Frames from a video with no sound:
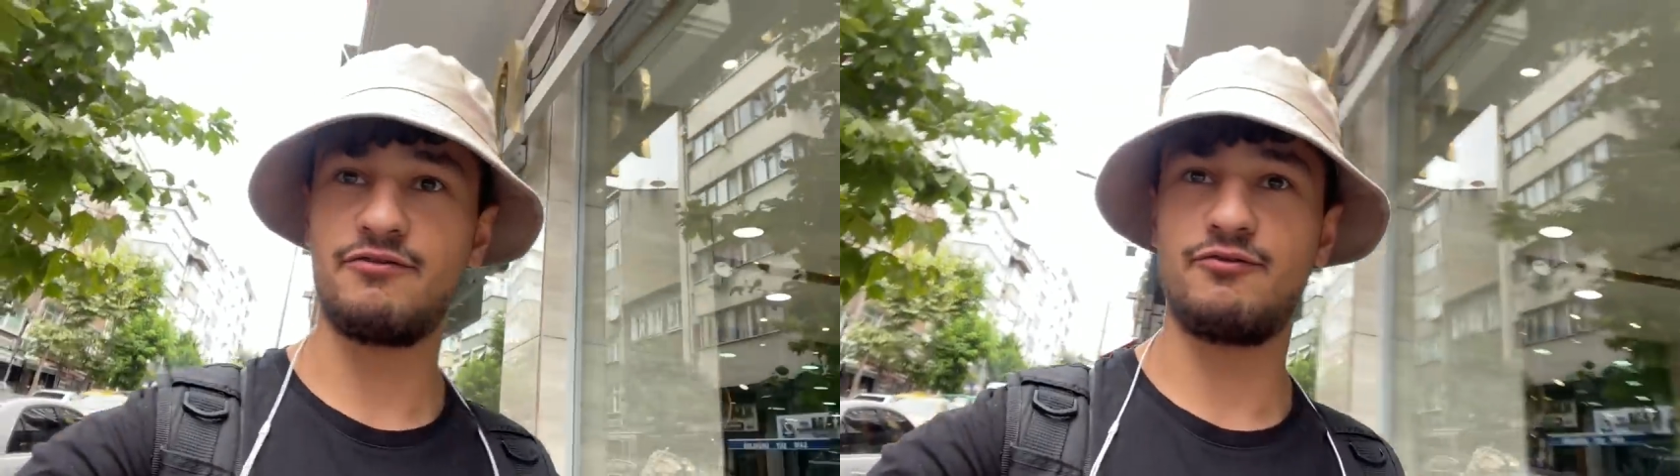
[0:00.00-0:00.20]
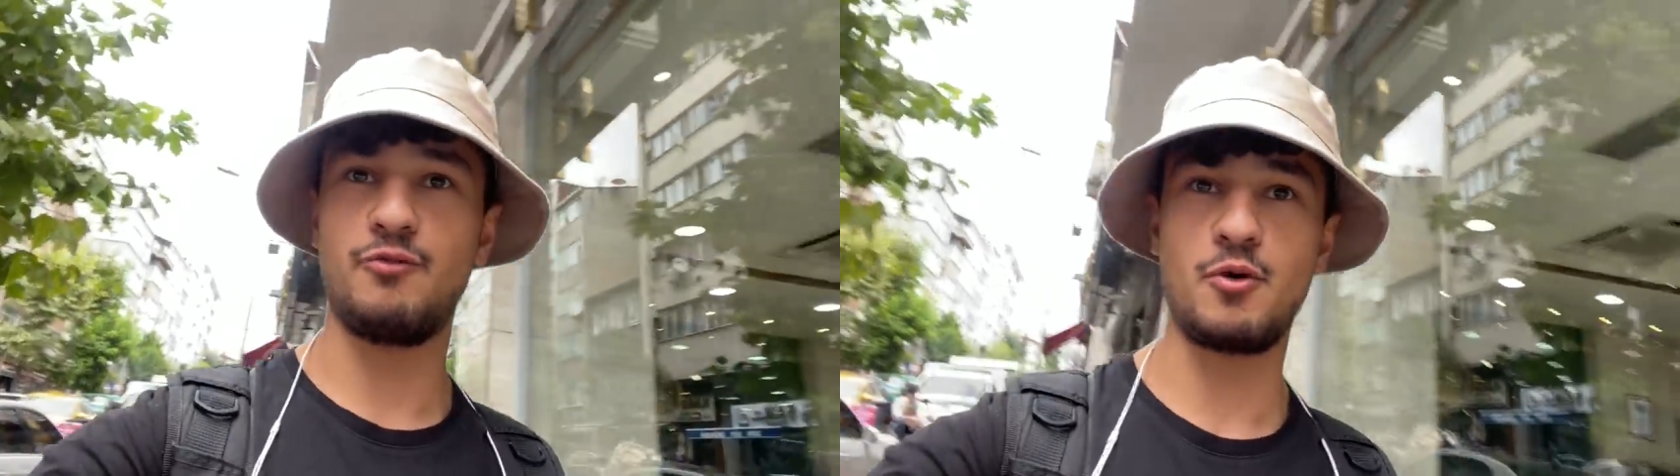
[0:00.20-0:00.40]

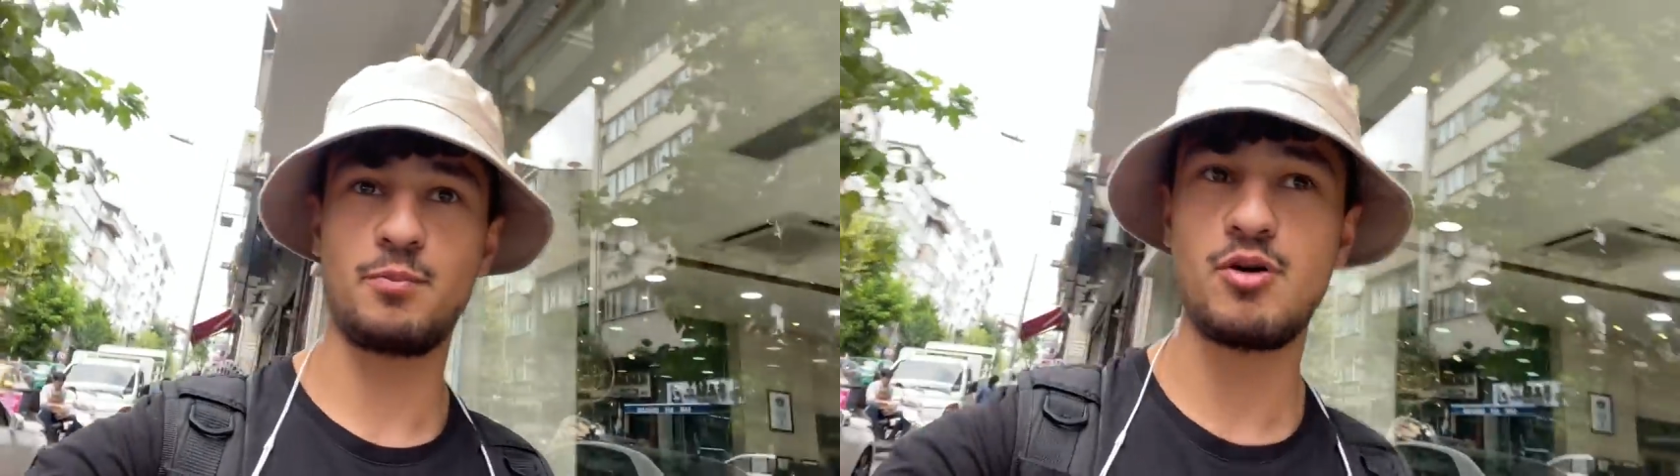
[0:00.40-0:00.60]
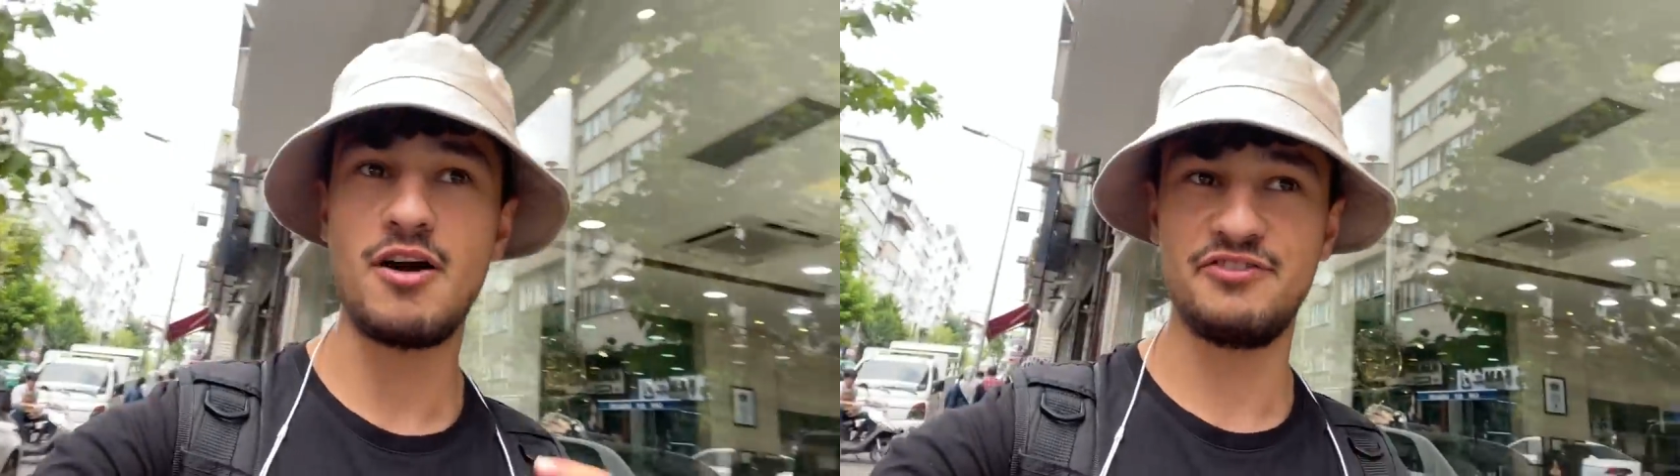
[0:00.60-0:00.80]
for
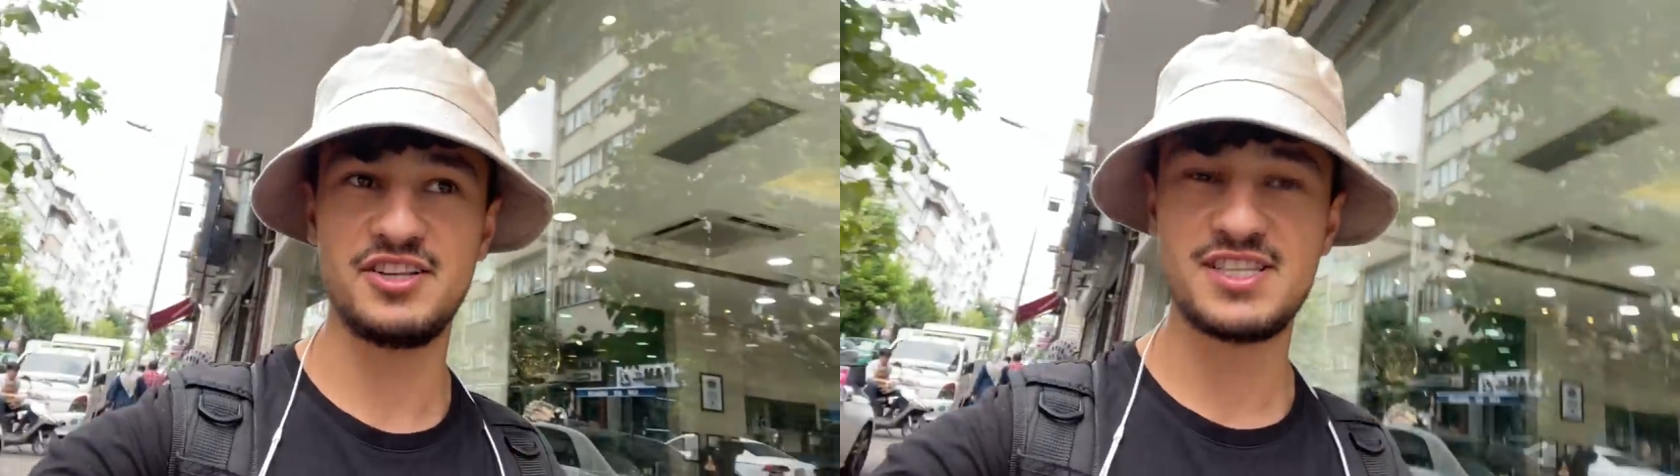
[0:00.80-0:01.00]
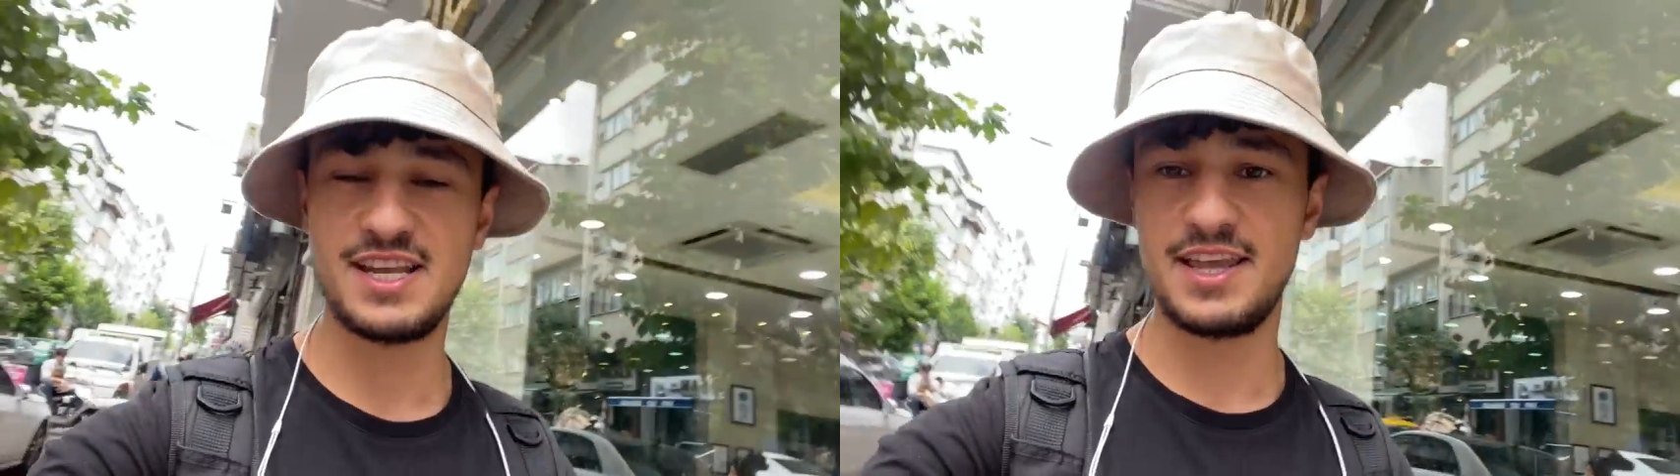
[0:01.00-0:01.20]

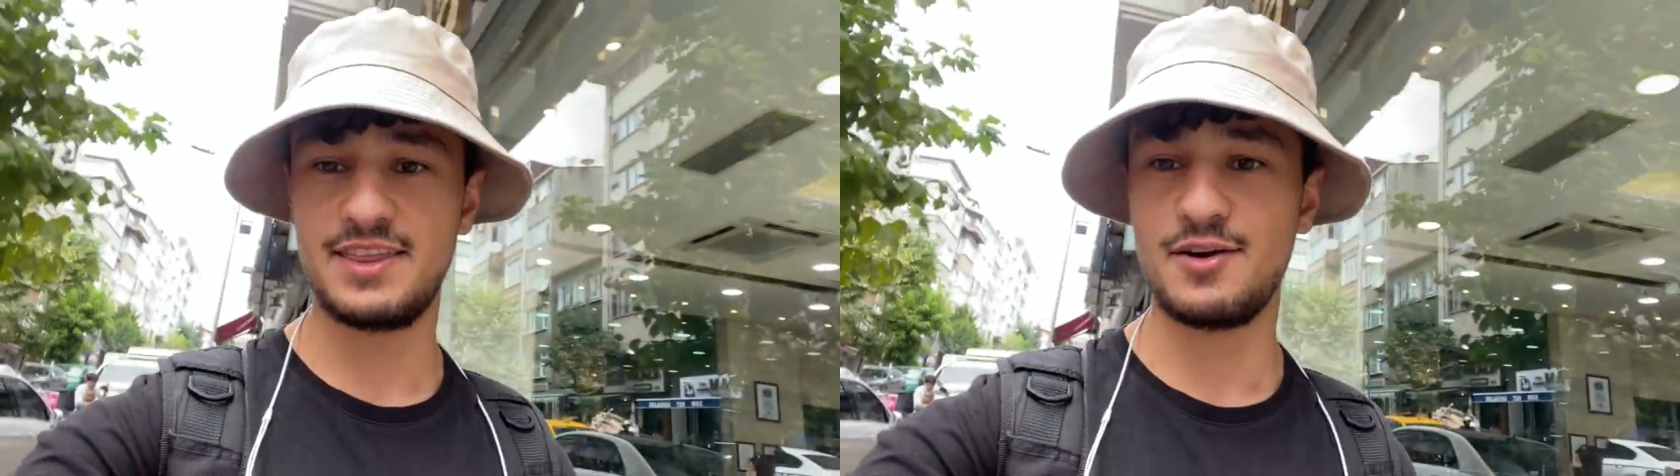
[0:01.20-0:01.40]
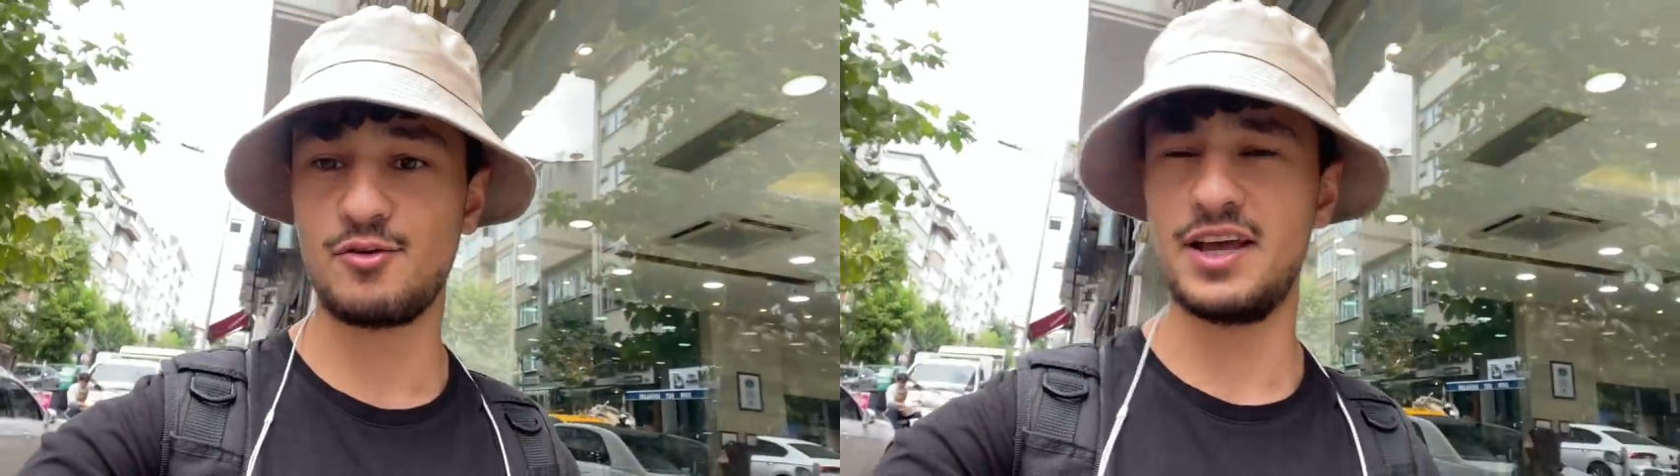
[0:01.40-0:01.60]
profit's sake,
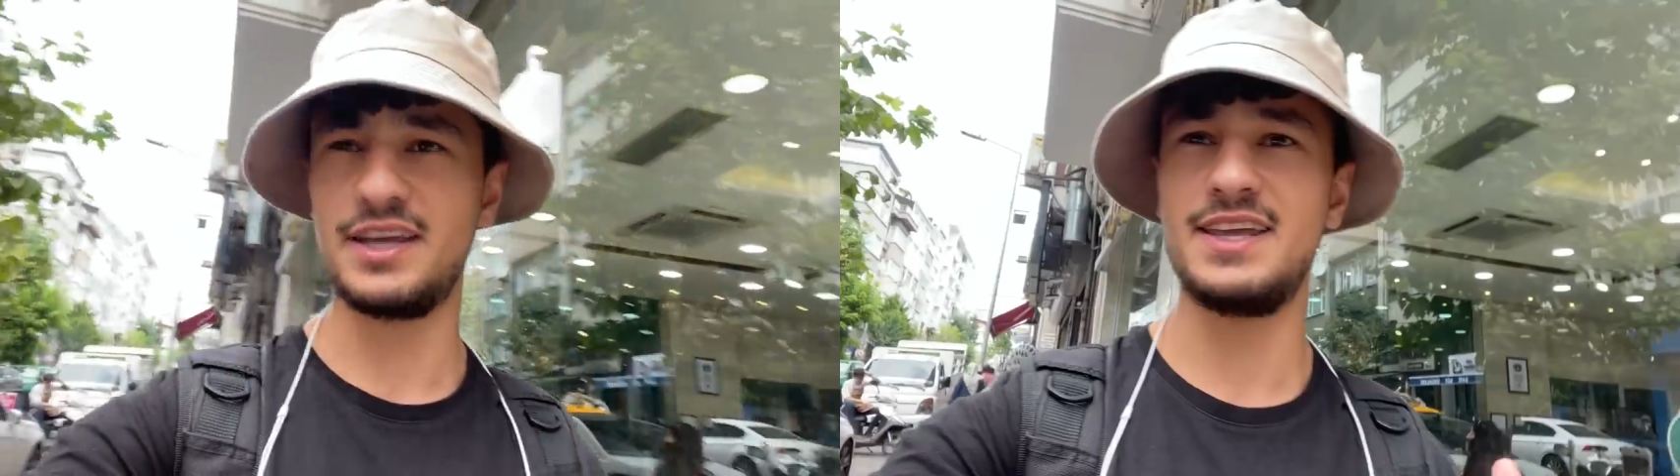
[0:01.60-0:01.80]
they were like,